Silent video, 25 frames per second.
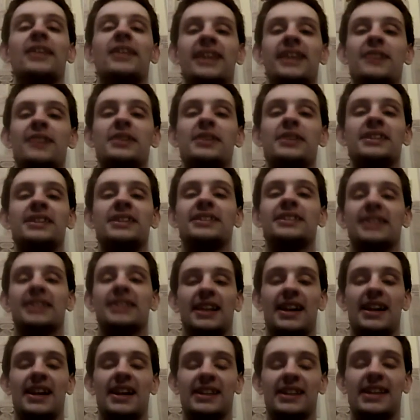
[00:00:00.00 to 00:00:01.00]
he was
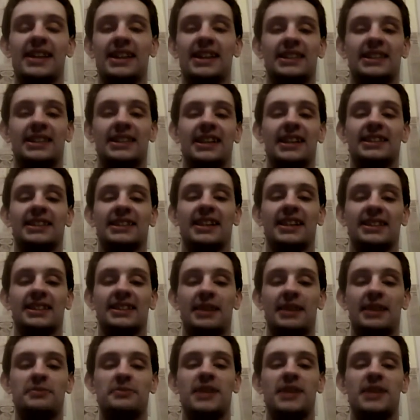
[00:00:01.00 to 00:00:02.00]
inconsistent
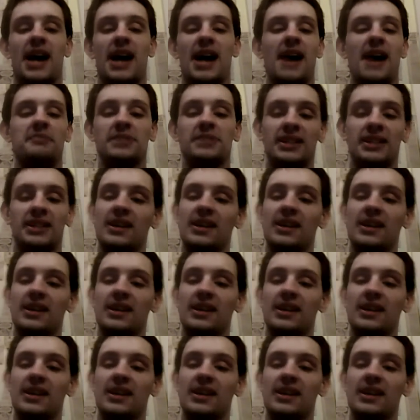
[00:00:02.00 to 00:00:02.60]
sometimes.